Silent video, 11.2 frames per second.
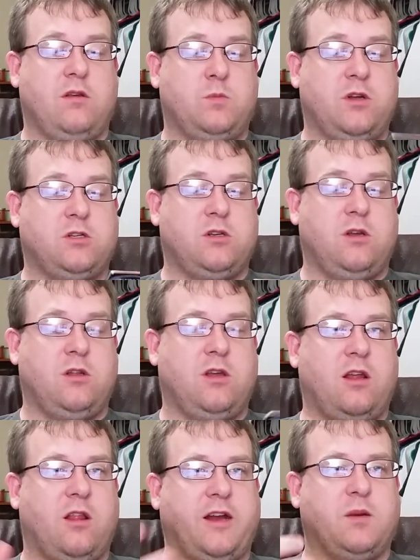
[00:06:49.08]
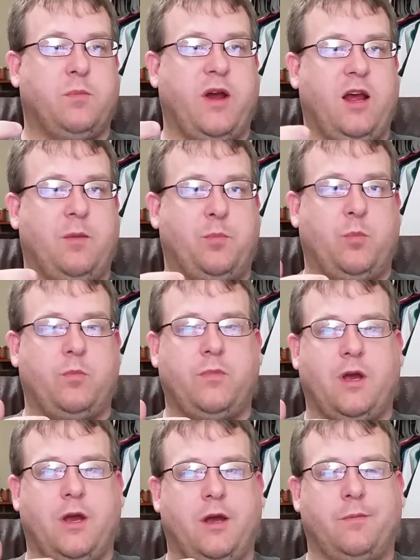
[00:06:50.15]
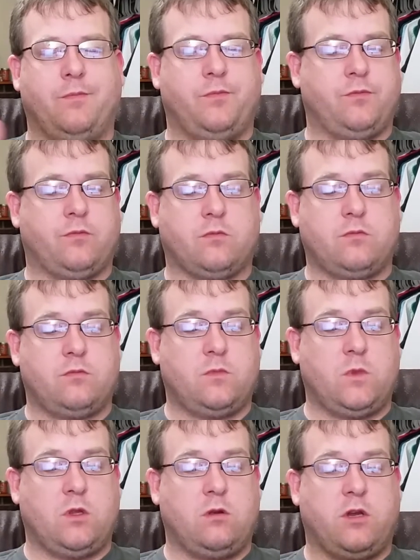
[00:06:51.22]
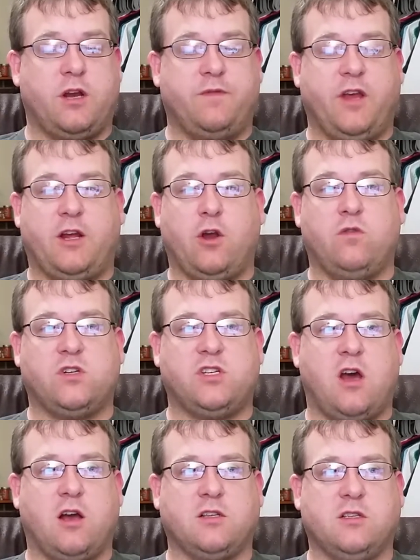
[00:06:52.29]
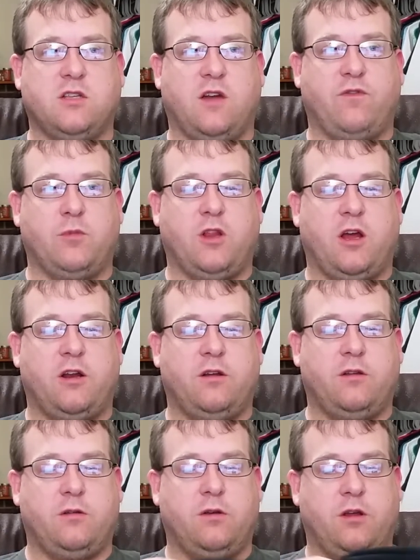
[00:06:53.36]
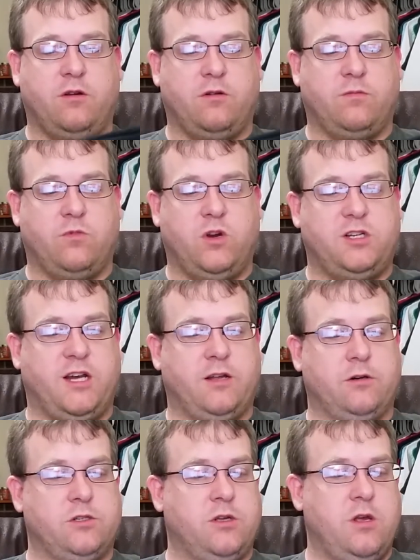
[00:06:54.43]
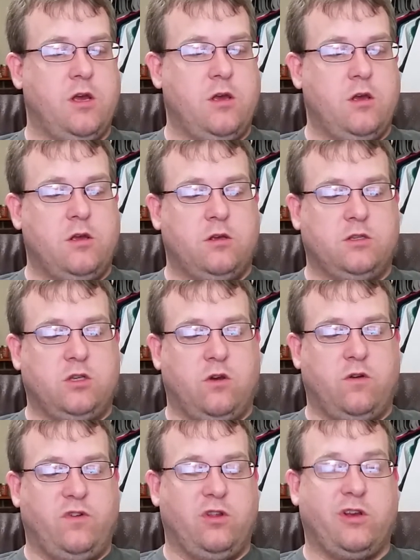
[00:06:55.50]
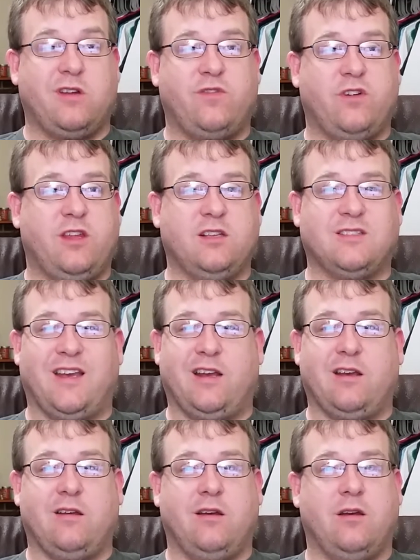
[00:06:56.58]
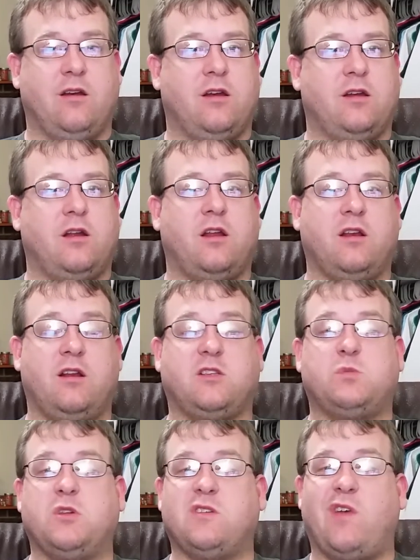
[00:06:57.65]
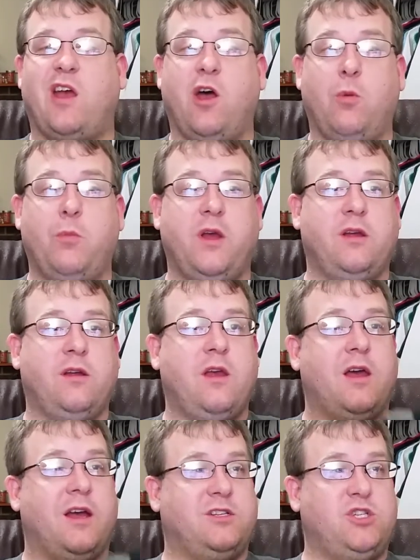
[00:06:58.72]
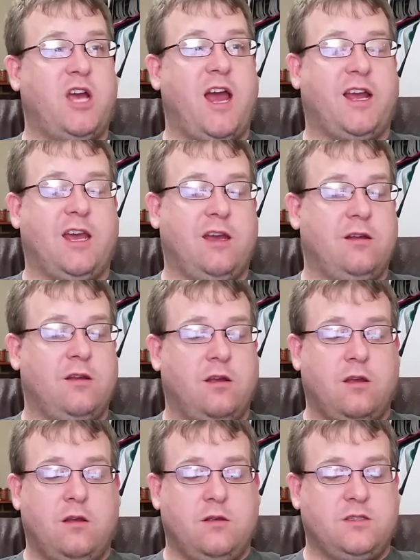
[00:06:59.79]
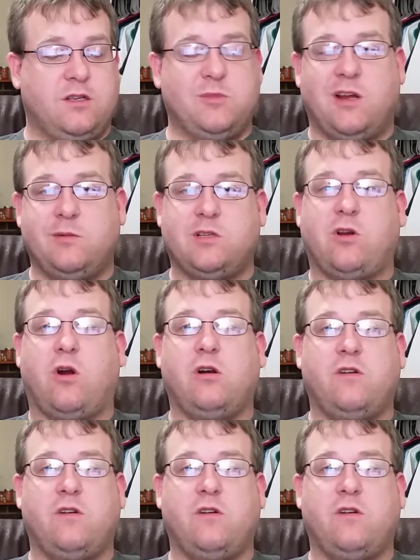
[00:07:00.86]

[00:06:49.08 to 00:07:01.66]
especially they like to buy up kind of like overstocks and stuff from a lot of other retailers. So if you're looking for things like an inexpensive helmet, a jacket, sometimes it's